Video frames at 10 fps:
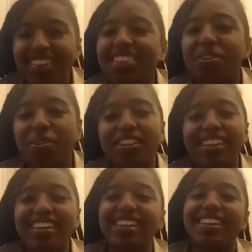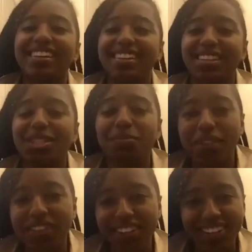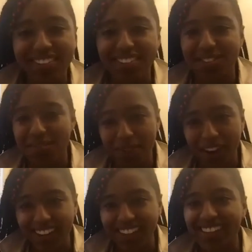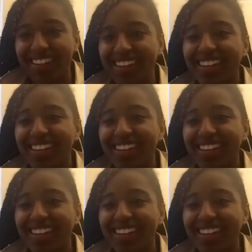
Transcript: the only speaker of the student body,